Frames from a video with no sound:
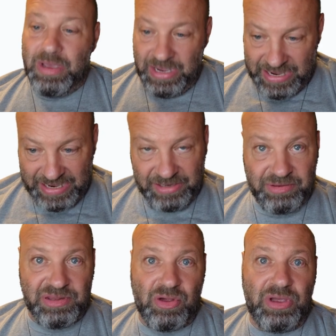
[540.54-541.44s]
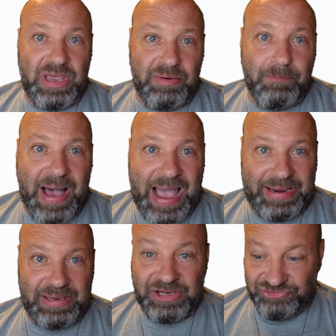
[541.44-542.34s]
hit
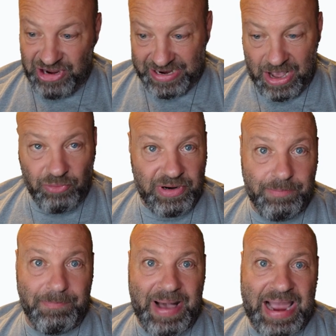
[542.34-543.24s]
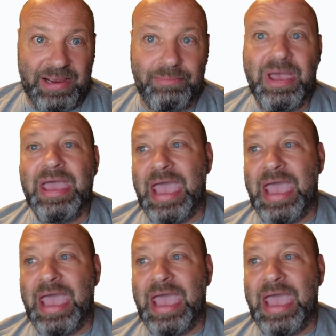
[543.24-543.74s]
buy, hit checkout and buy them,